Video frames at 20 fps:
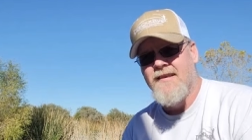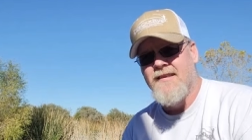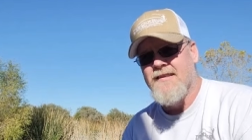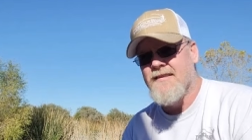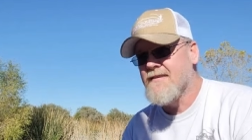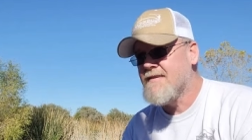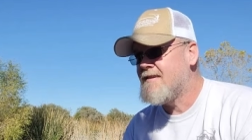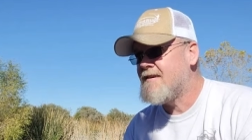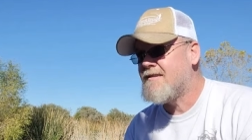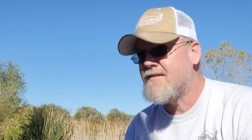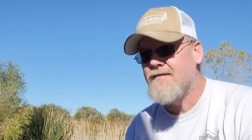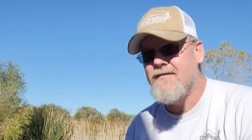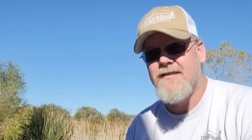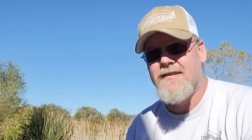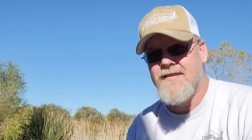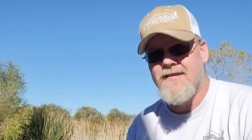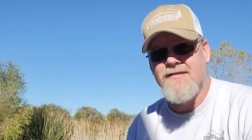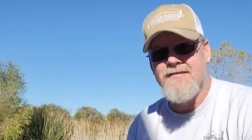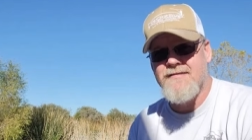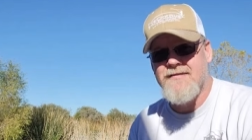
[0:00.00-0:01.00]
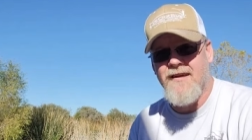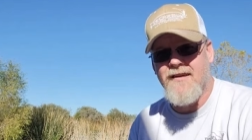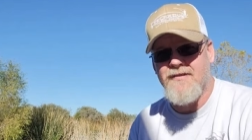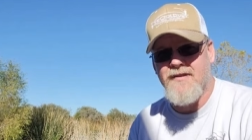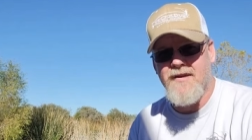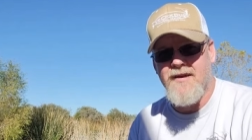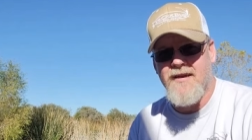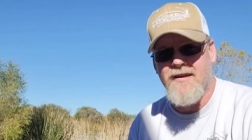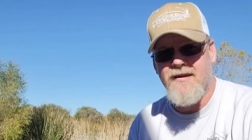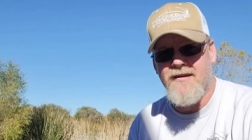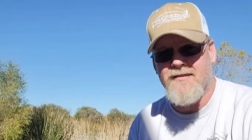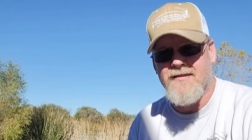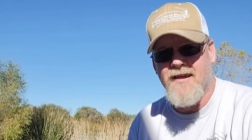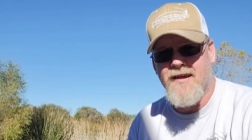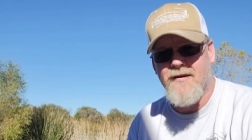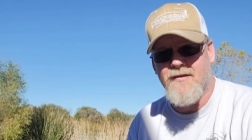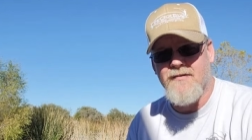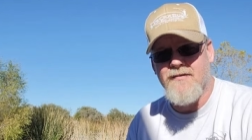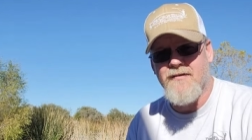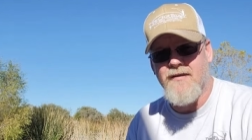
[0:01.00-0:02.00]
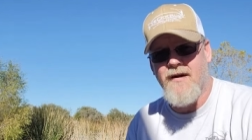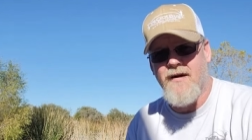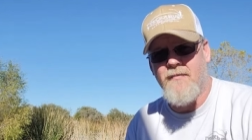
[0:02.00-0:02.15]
literally there's nothing in our town.